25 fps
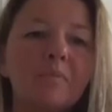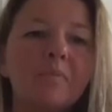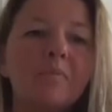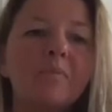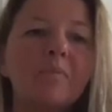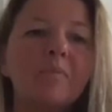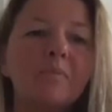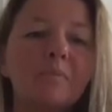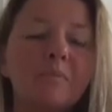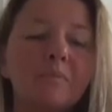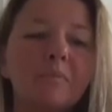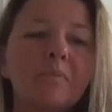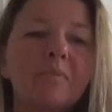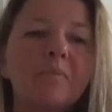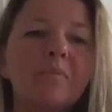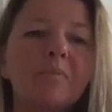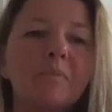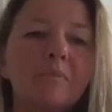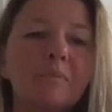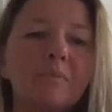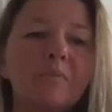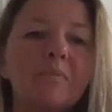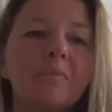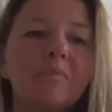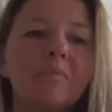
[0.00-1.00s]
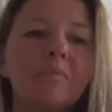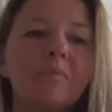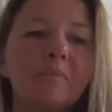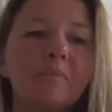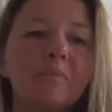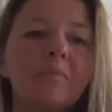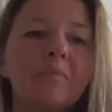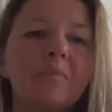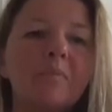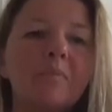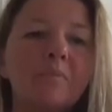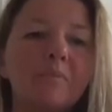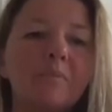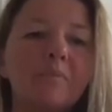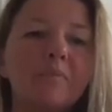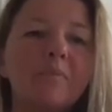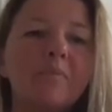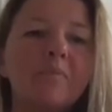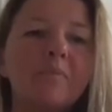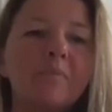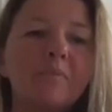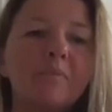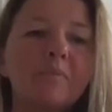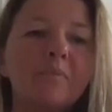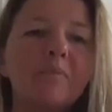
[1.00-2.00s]

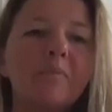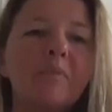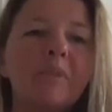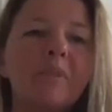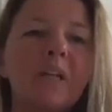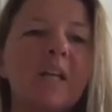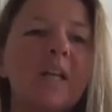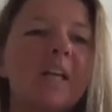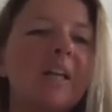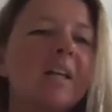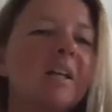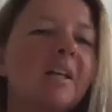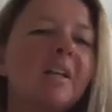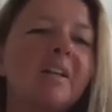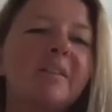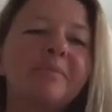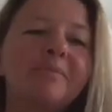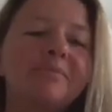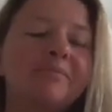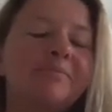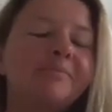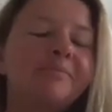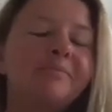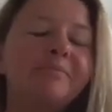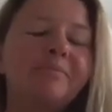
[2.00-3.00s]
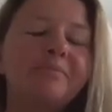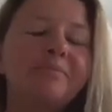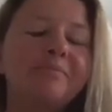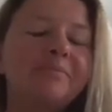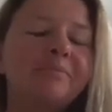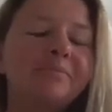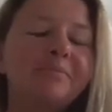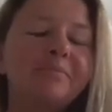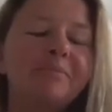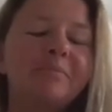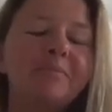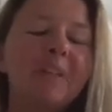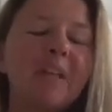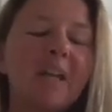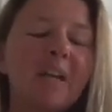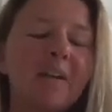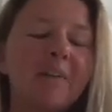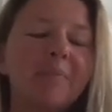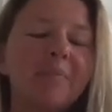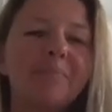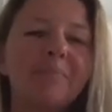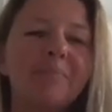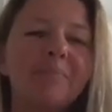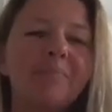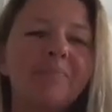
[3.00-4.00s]

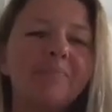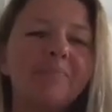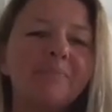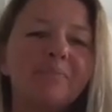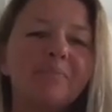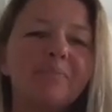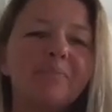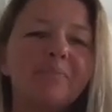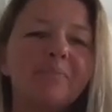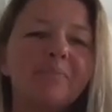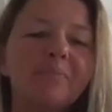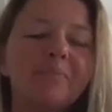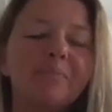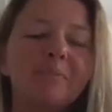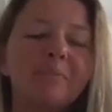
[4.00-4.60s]
[no speech]